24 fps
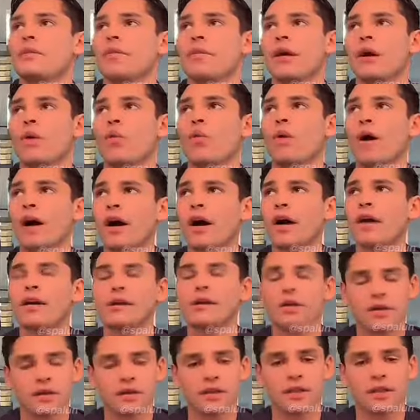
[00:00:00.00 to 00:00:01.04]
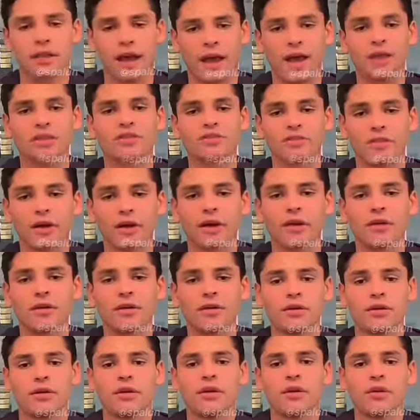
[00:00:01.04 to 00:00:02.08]
My why it, last
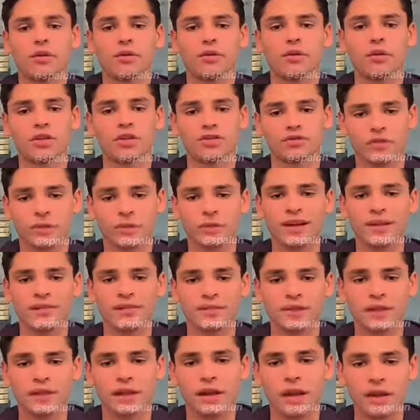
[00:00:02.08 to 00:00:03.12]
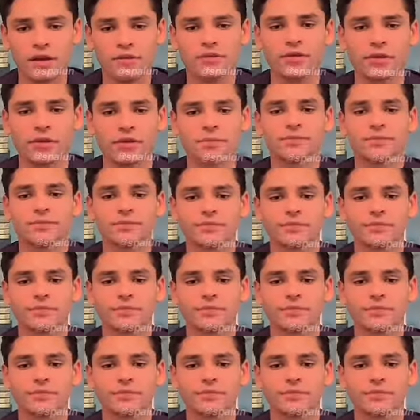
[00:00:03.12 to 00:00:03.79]
fight was for my son Henry.